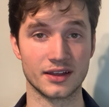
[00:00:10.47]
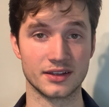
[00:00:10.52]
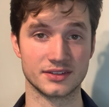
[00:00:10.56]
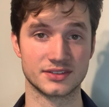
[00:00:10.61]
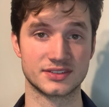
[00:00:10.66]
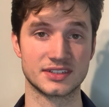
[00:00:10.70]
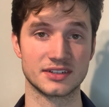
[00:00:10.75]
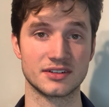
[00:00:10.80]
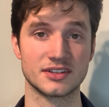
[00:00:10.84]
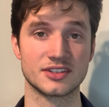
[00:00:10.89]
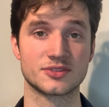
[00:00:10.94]

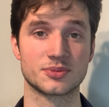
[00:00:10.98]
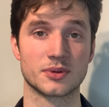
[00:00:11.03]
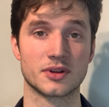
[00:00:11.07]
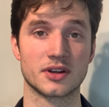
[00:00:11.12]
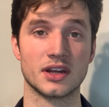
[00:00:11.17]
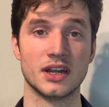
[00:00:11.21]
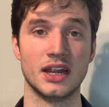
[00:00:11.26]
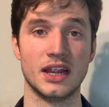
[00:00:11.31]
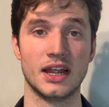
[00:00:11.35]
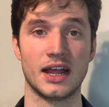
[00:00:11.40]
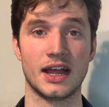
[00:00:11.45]
series
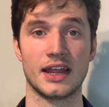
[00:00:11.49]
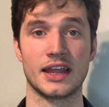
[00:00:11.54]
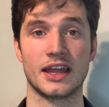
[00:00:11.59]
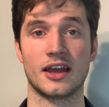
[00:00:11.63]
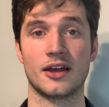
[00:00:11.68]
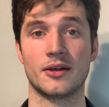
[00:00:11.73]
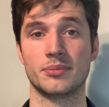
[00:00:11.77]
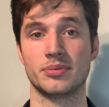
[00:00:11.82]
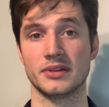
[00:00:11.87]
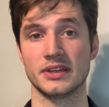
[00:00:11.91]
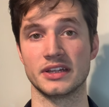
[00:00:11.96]
where I
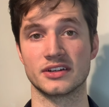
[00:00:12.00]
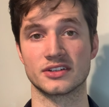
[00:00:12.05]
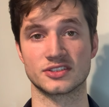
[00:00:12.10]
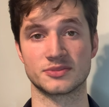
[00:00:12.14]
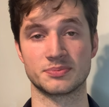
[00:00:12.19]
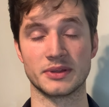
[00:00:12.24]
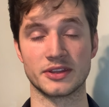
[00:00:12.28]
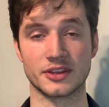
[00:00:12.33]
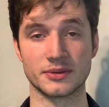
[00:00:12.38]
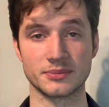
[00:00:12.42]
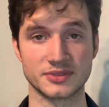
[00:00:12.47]
help leaders
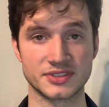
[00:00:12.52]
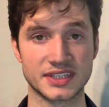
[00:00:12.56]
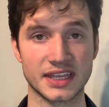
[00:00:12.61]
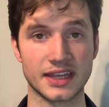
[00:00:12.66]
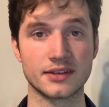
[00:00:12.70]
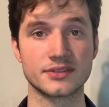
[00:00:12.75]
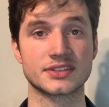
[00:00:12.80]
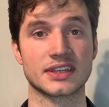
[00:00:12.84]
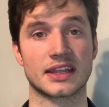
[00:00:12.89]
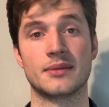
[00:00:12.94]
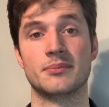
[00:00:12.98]
build
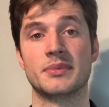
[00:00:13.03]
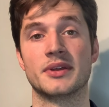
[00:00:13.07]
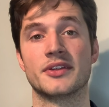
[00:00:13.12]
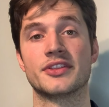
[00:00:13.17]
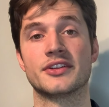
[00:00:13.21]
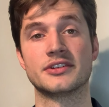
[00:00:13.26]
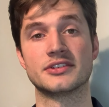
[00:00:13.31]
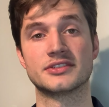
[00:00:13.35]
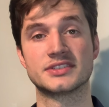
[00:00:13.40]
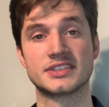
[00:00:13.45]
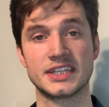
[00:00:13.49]
themselves and build
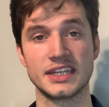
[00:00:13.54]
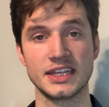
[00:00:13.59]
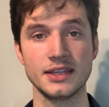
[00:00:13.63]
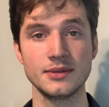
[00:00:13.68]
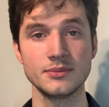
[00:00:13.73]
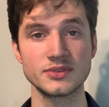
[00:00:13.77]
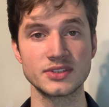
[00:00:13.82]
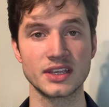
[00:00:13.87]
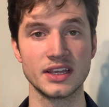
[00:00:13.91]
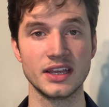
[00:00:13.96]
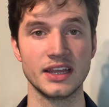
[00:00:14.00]
their
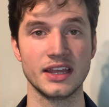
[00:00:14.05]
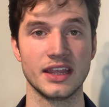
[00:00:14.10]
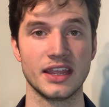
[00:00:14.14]
teams